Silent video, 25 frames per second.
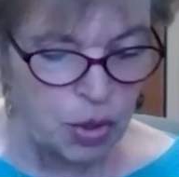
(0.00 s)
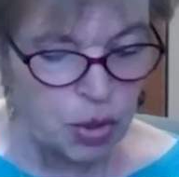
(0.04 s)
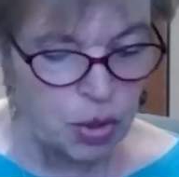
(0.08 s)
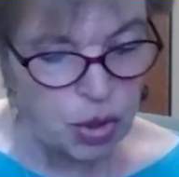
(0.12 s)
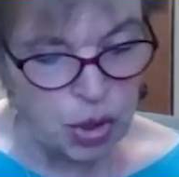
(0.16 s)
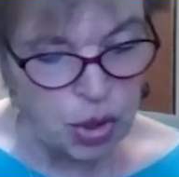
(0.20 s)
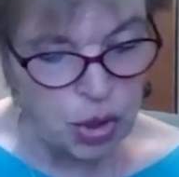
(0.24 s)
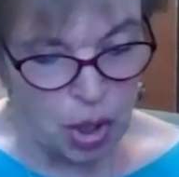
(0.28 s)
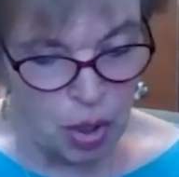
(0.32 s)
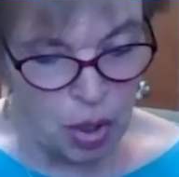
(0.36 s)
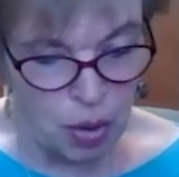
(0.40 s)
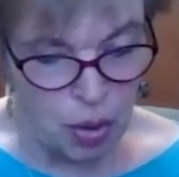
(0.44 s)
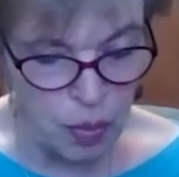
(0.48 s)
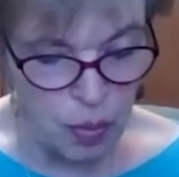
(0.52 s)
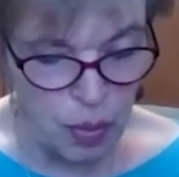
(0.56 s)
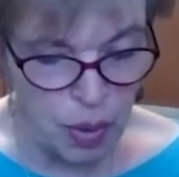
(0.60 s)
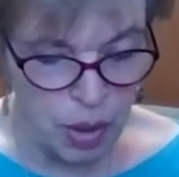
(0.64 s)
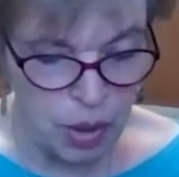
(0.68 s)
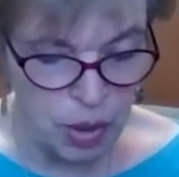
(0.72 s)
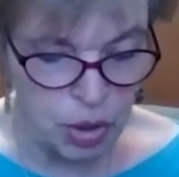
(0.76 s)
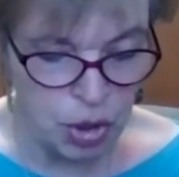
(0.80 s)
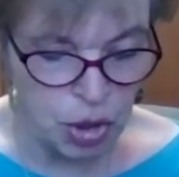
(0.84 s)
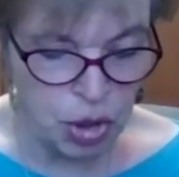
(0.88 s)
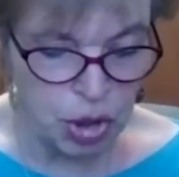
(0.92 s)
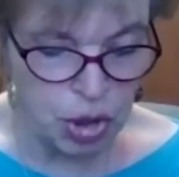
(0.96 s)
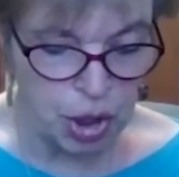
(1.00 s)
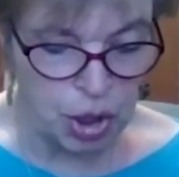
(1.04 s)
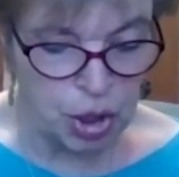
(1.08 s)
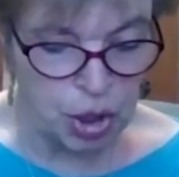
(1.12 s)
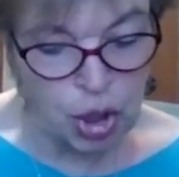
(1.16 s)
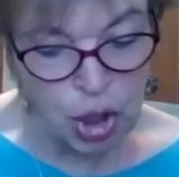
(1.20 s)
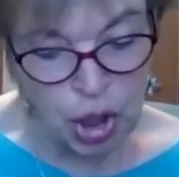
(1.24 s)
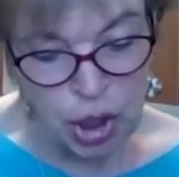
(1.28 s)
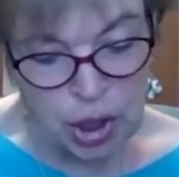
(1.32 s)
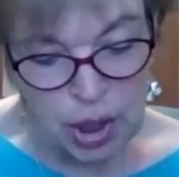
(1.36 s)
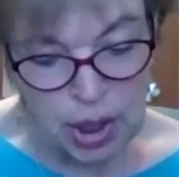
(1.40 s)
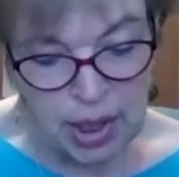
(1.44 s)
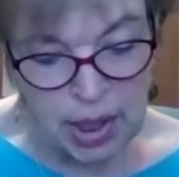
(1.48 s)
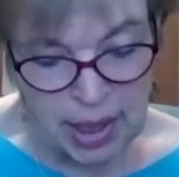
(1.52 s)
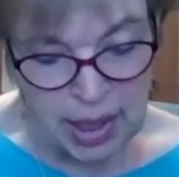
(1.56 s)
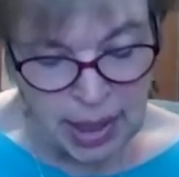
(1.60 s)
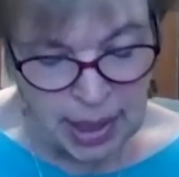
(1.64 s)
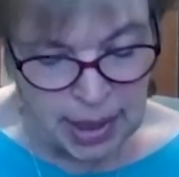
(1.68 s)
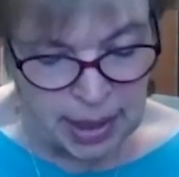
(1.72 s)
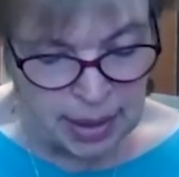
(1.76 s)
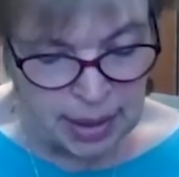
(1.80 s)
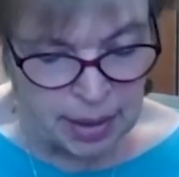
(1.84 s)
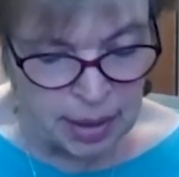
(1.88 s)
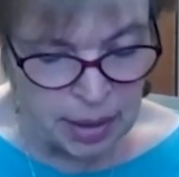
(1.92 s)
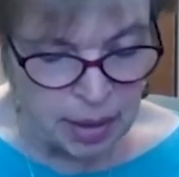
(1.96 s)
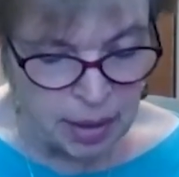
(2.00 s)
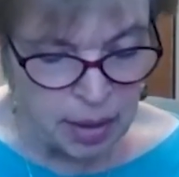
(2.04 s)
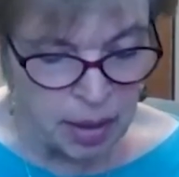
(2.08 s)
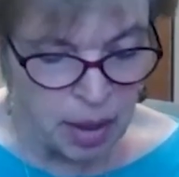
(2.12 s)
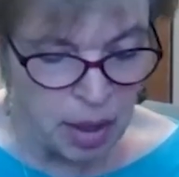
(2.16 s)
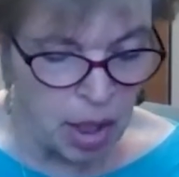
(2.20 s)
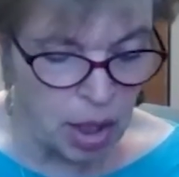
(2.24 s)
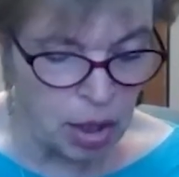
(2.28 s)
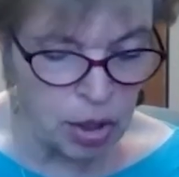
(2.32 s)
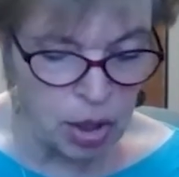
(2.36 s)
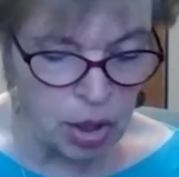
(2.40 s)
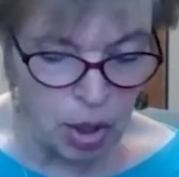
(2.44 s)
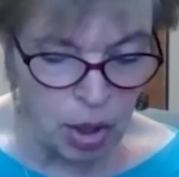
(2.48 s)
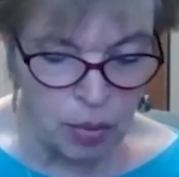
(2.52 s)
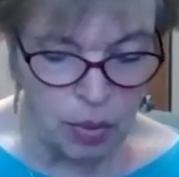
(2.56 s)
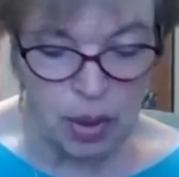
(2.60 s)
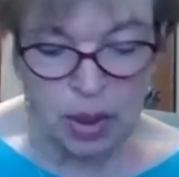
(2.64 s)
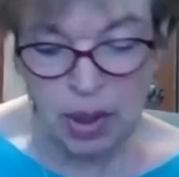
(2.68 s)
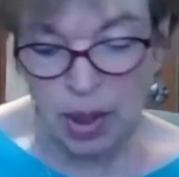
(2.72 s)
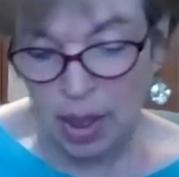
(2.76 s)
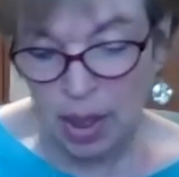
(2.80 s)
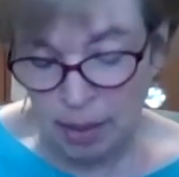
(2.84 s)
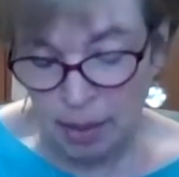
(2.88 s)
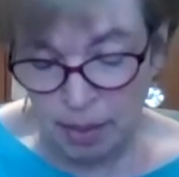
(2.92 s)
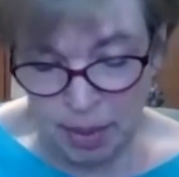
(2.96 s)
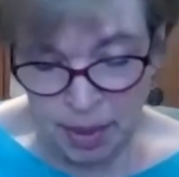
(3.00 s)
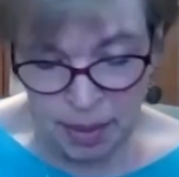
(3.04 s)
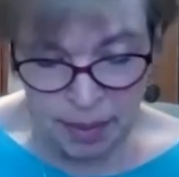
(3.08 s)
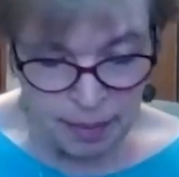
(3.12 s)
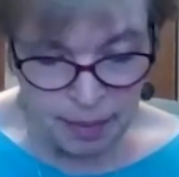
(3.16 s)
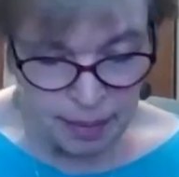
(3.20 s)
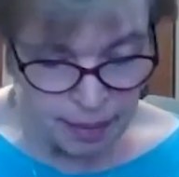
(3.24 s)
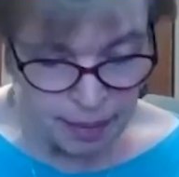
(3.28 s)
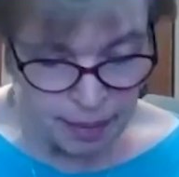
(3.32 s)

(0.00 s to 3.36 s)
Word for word: so she could lead a low club.